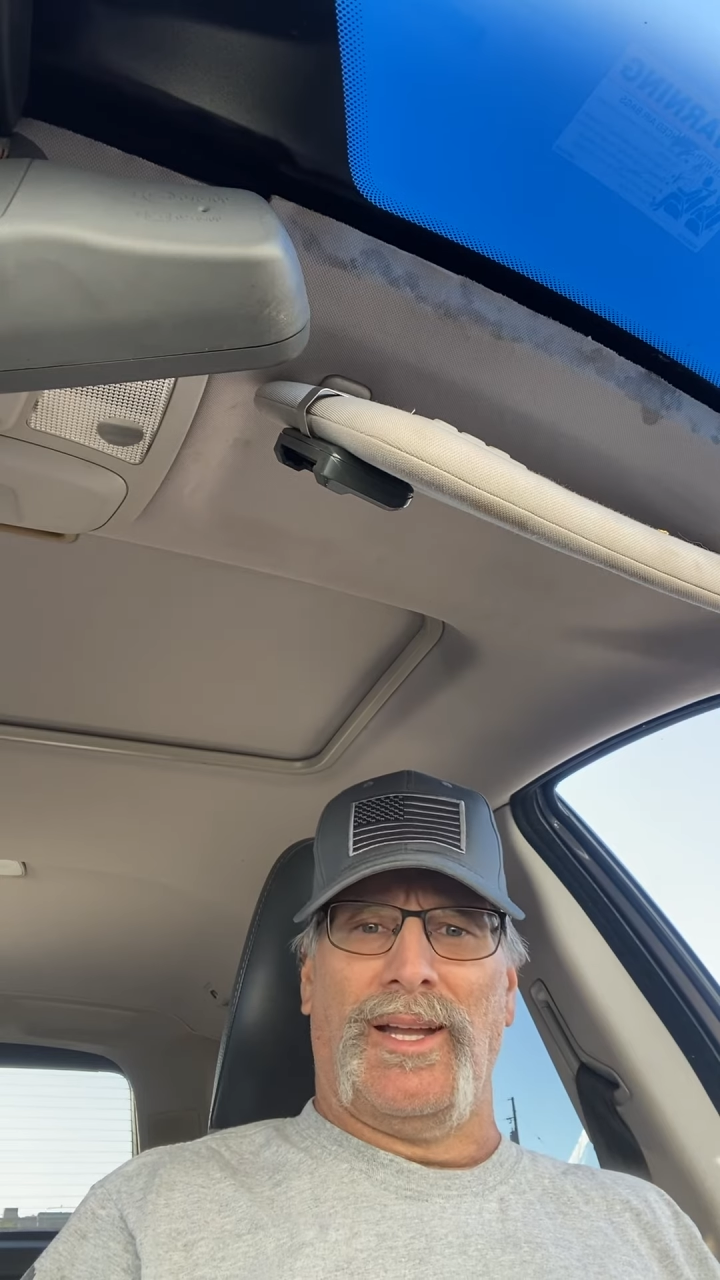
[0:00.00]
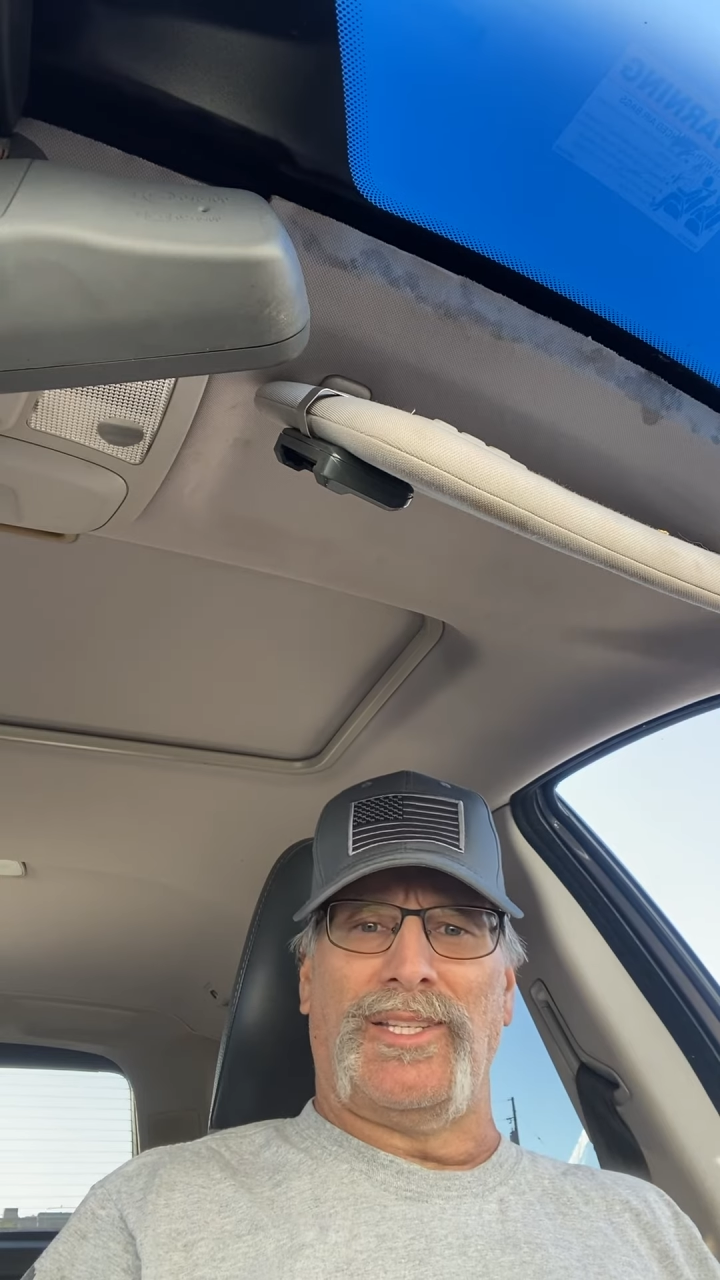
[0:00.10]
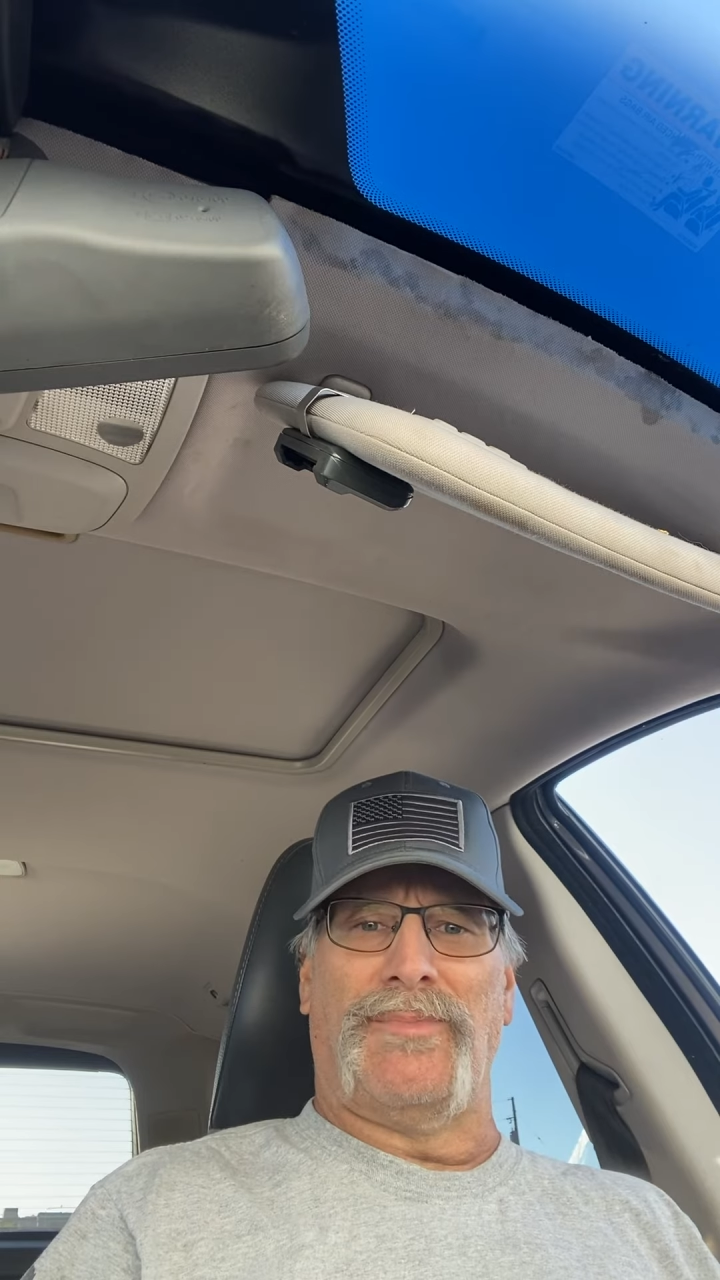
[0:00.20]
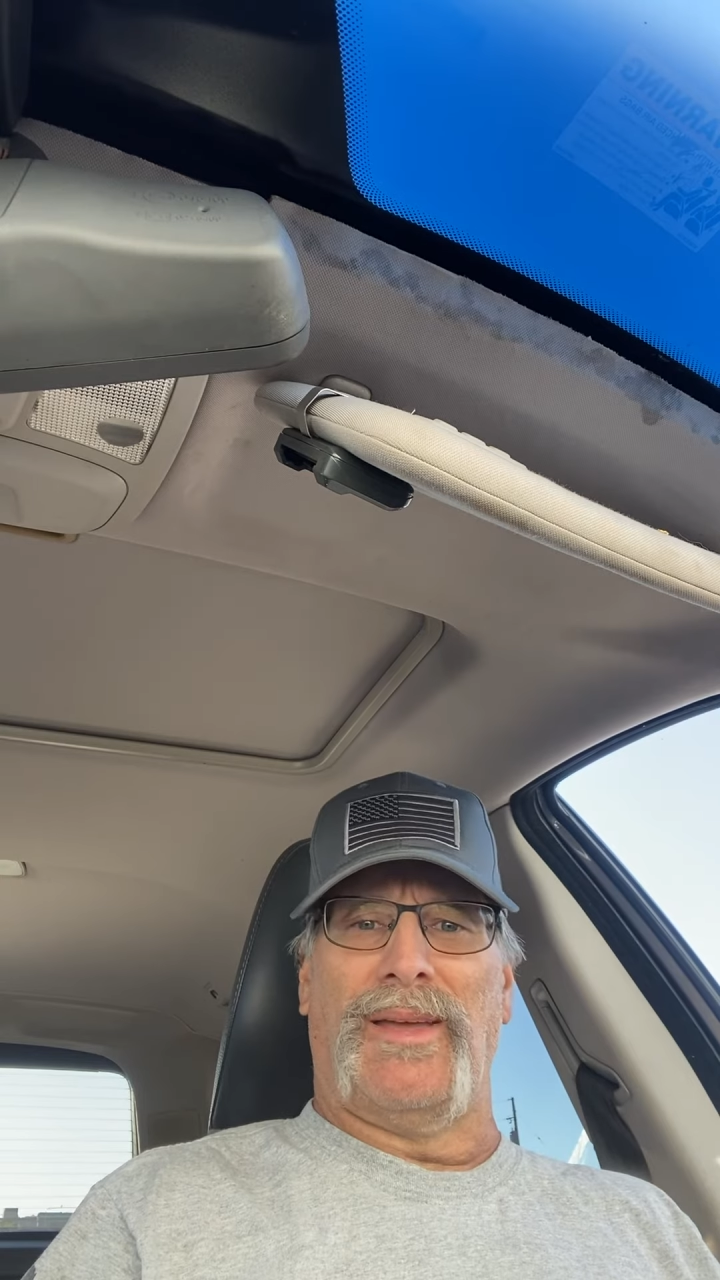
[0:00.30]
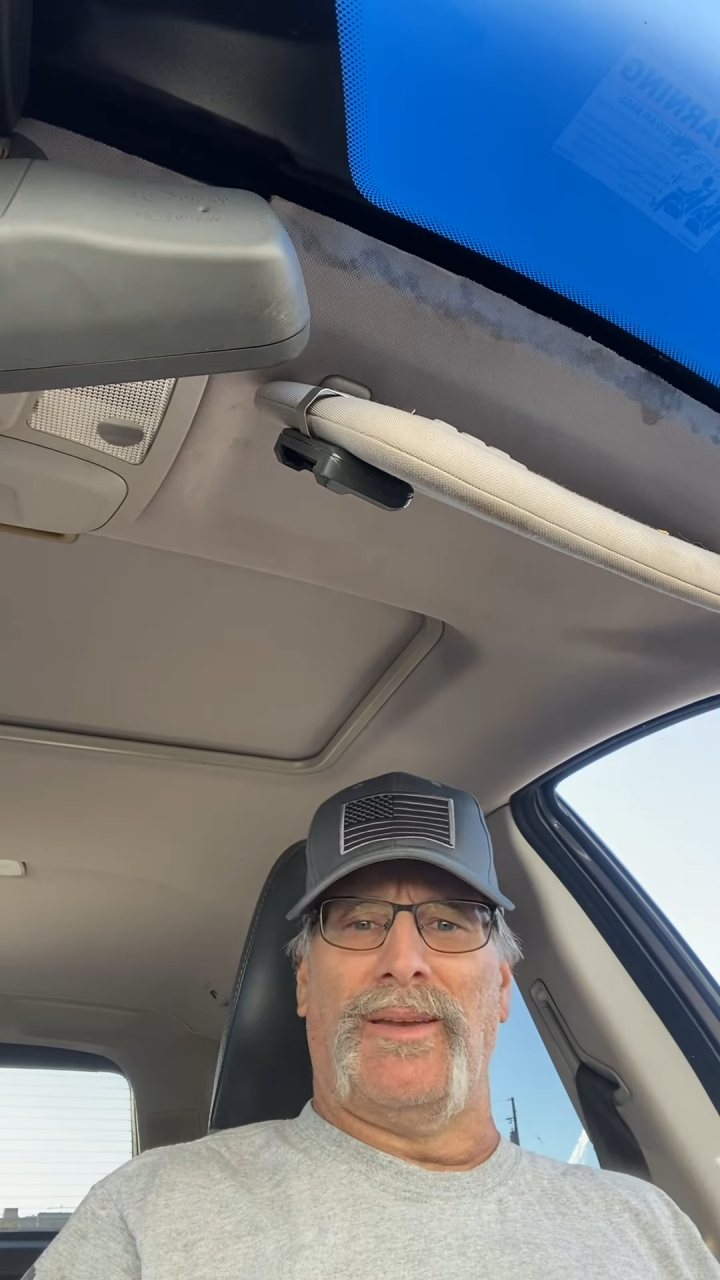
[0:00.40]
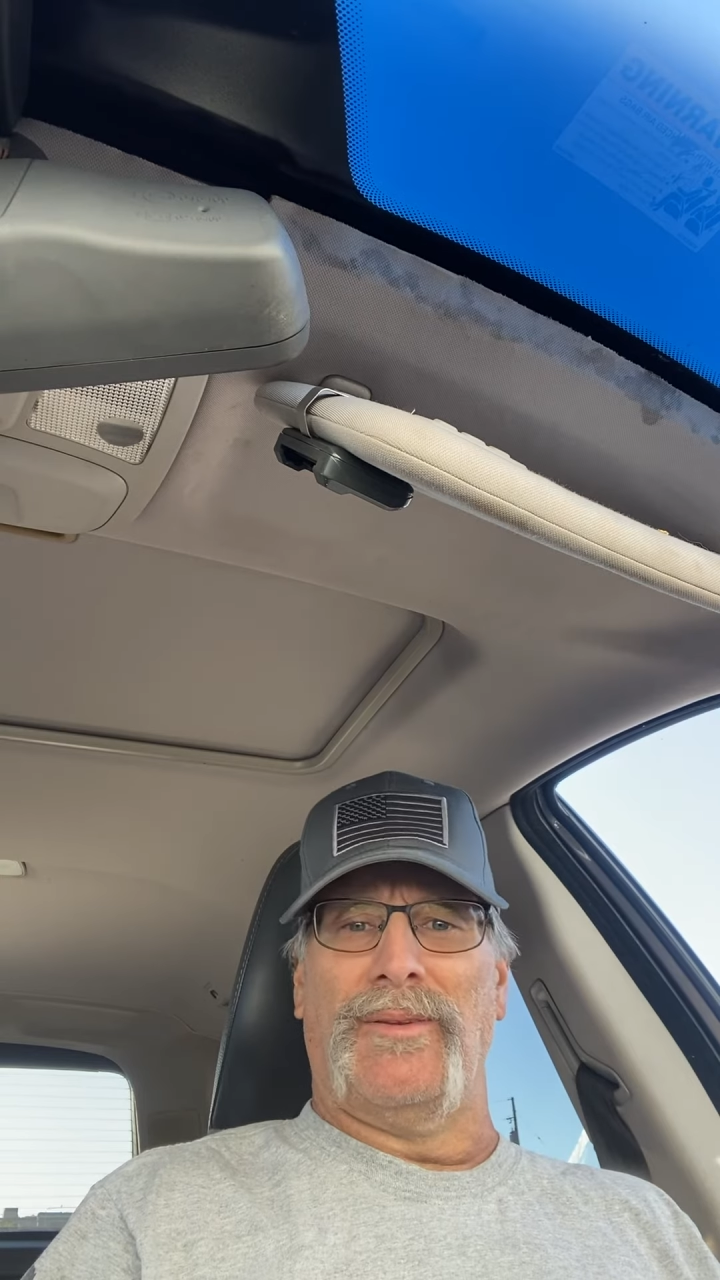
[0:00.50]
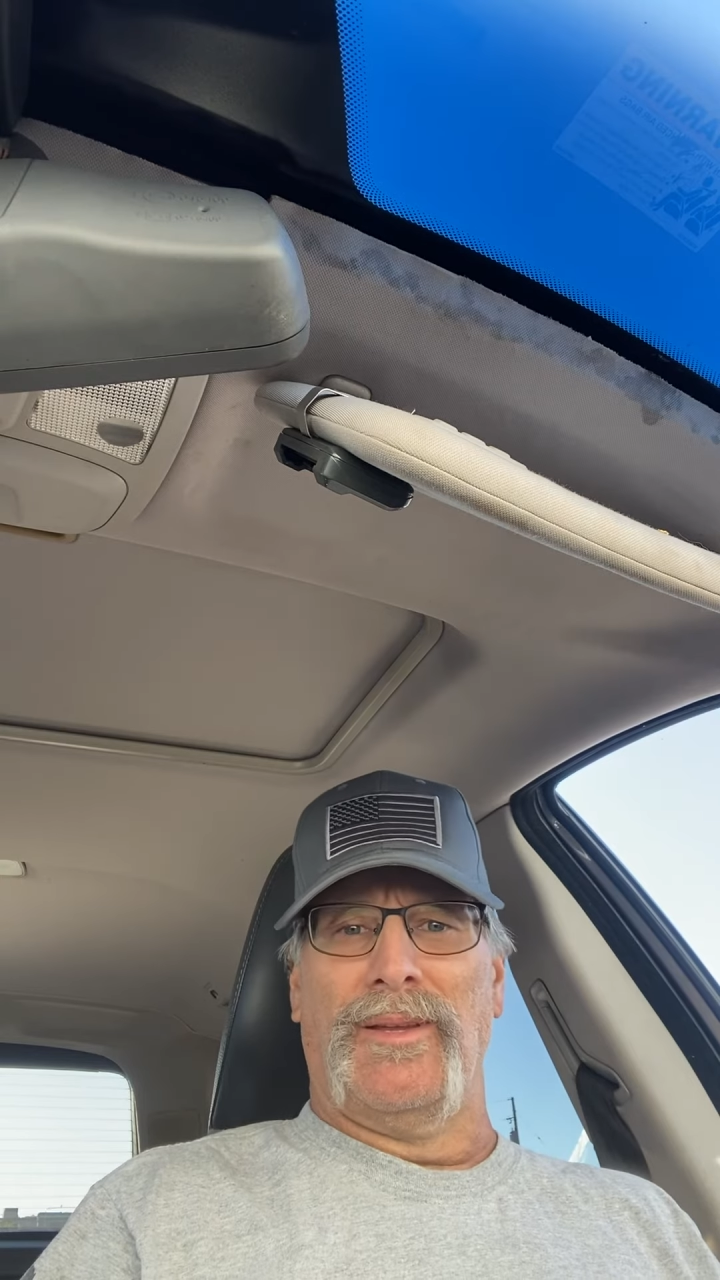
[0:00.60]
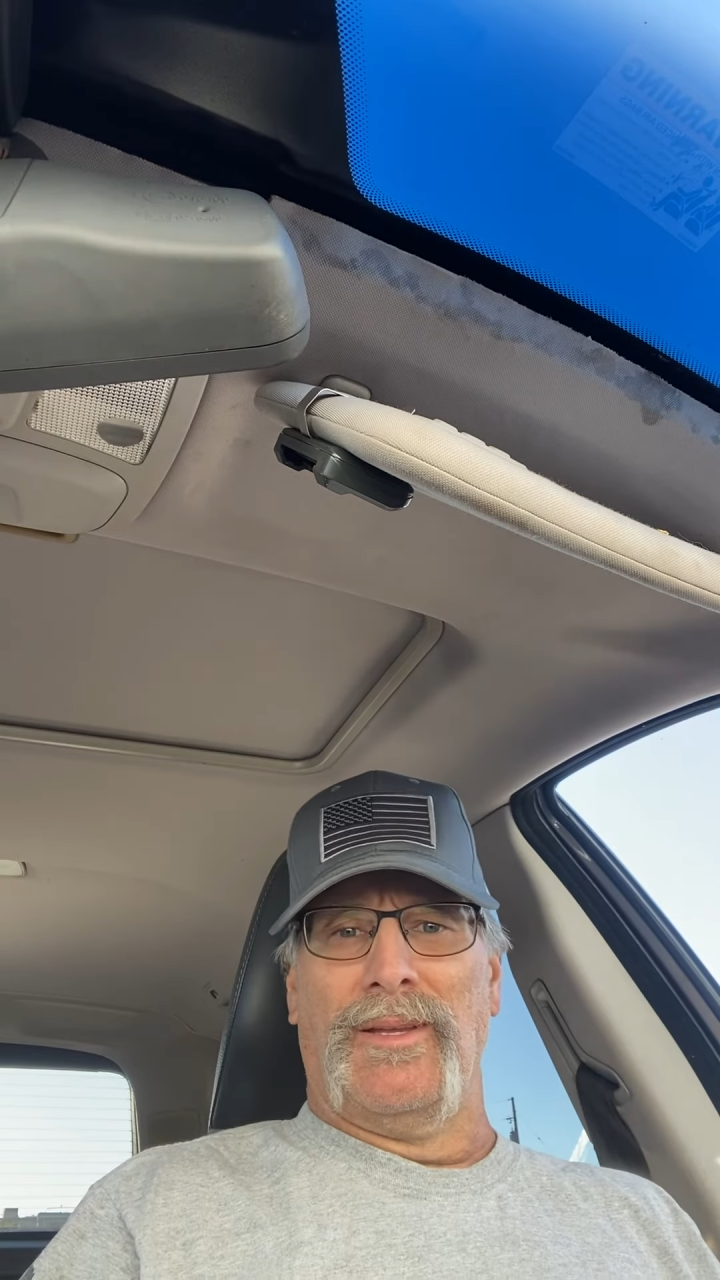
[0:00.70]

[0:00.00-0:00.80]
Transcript: to spend